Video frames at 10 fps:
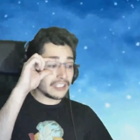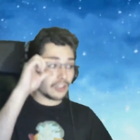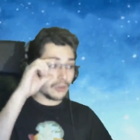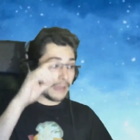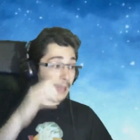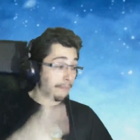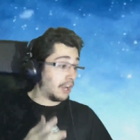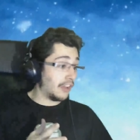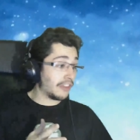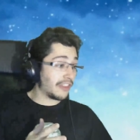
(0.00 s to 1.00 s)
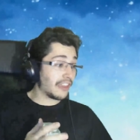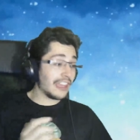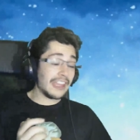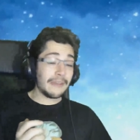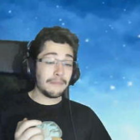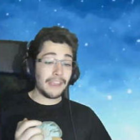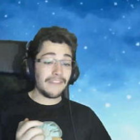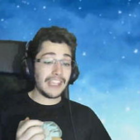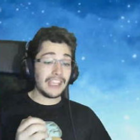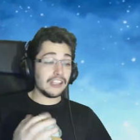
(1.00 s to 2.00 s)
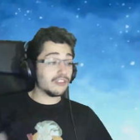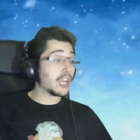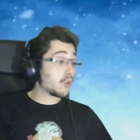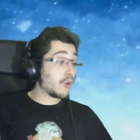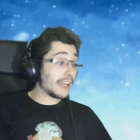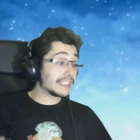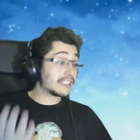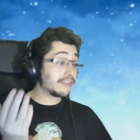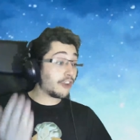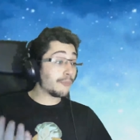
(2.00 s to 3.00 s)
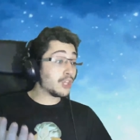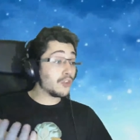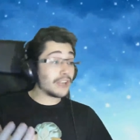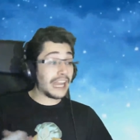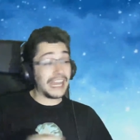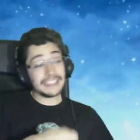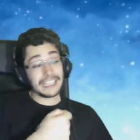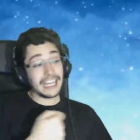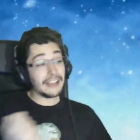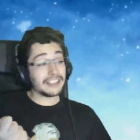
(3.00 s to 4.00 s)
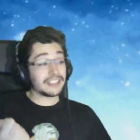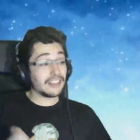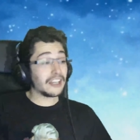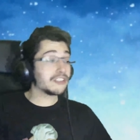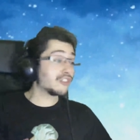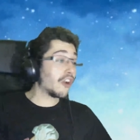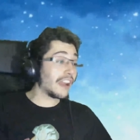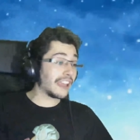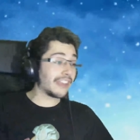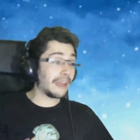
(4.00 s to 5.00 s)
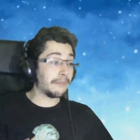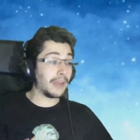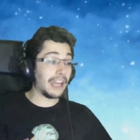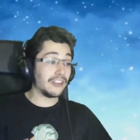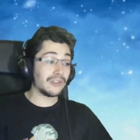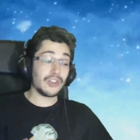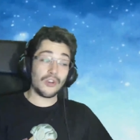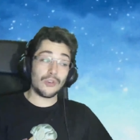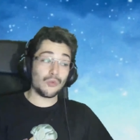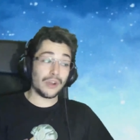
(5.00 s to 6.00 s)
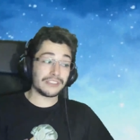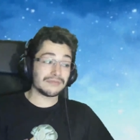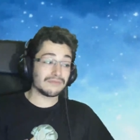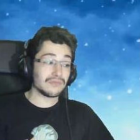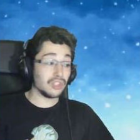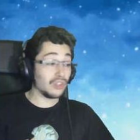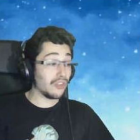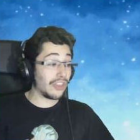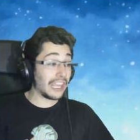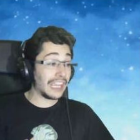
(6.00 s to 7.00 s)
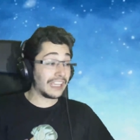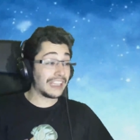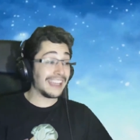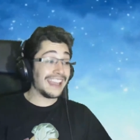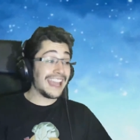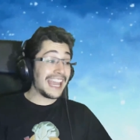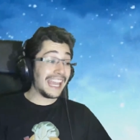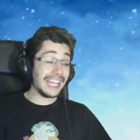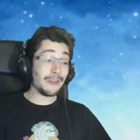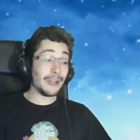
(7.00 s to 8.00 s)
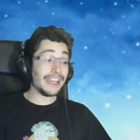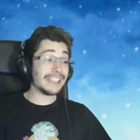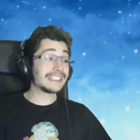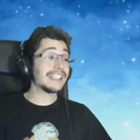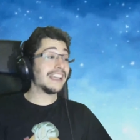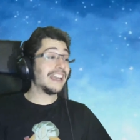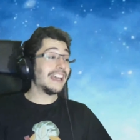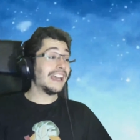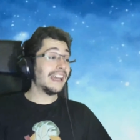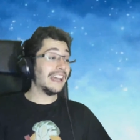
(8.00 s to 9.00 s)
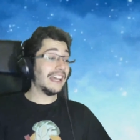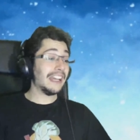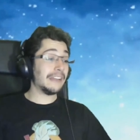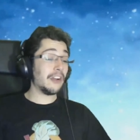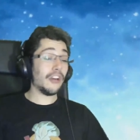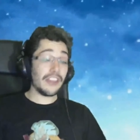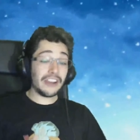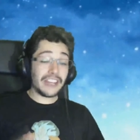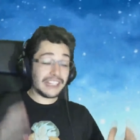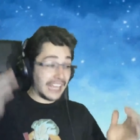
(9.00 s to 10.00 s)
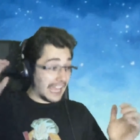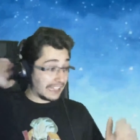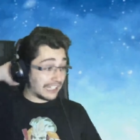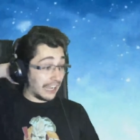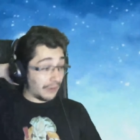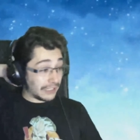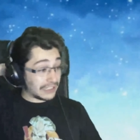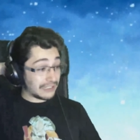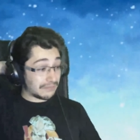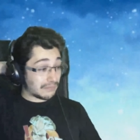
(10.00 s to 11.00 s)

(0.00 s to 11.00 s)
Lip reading: or a month, maybe requests from you guys and I'll start drawing them. I don't know, what do you think? Anyways, other than that, I was